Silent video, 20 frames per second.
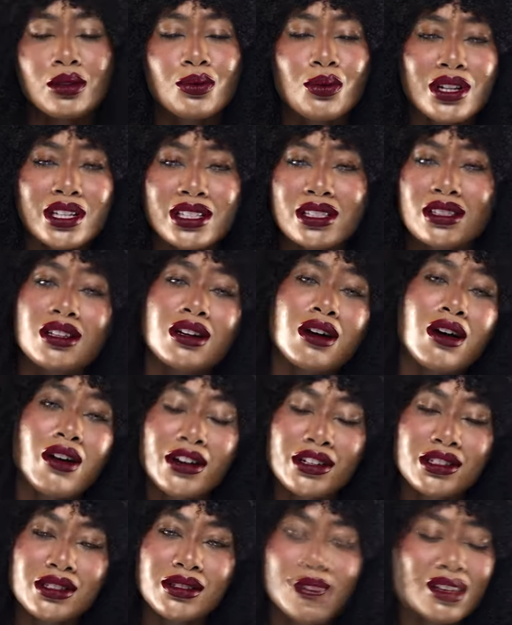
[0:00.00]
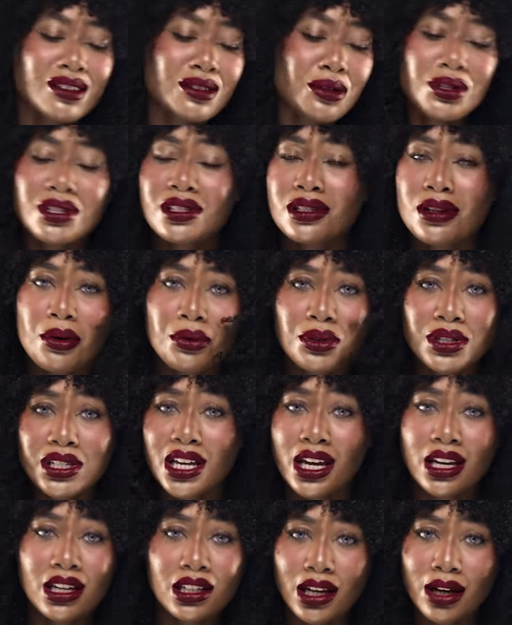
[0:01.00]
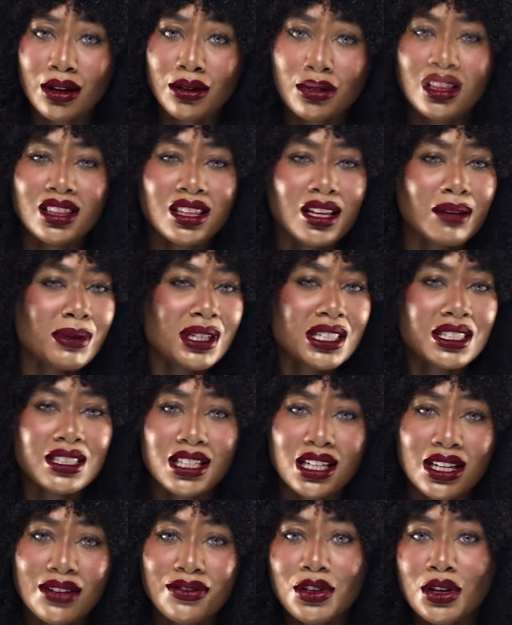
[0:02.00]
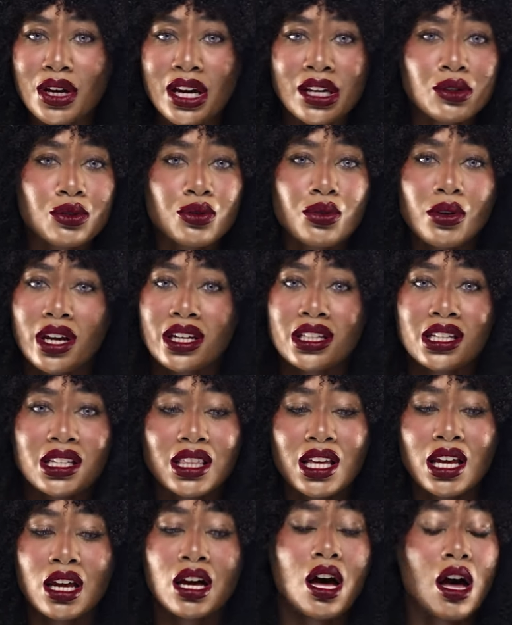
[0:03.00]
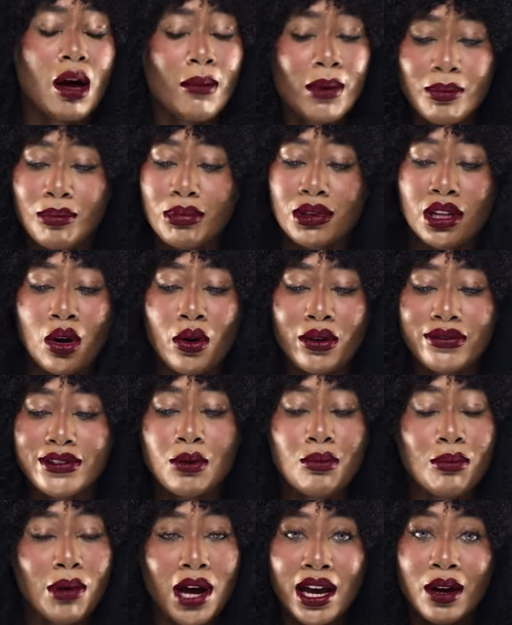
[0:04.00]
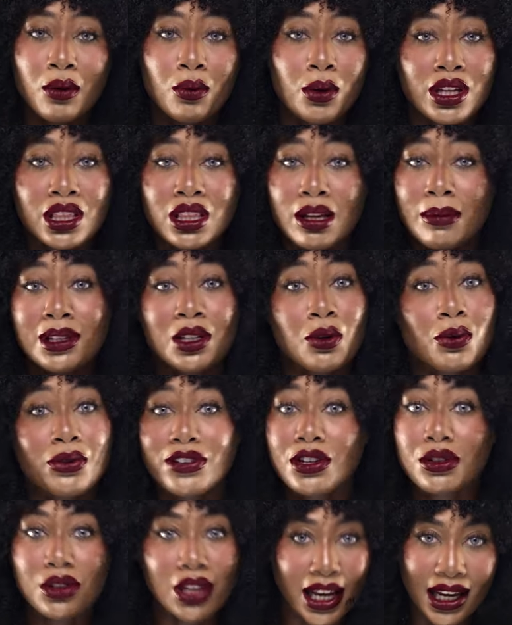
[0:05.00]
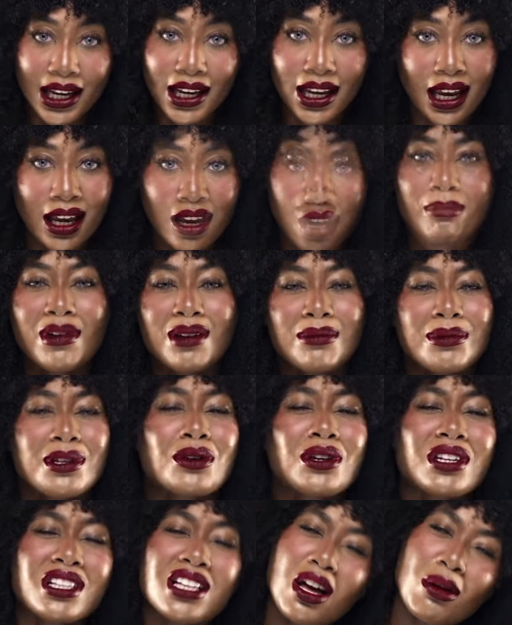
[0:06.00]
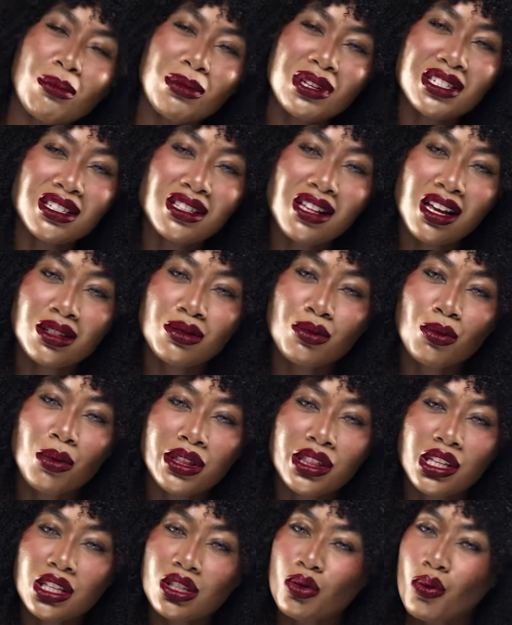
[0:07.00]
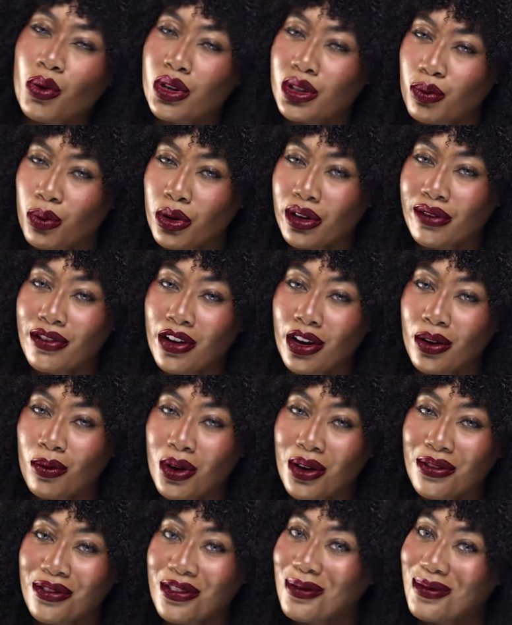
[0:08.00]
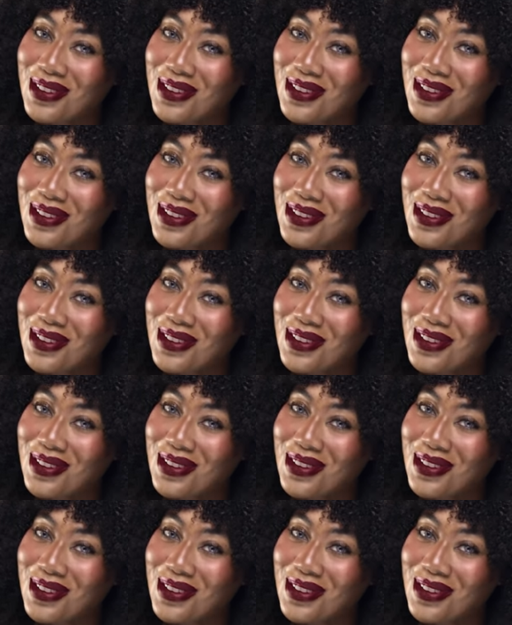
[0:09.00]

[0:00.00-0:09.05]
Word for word: as well as in the cards. So just go check it out. Let me see if you guys try anything. Comment below if you buy one. Let me know if you like it. Maybe you can help me select one that's going to work very well for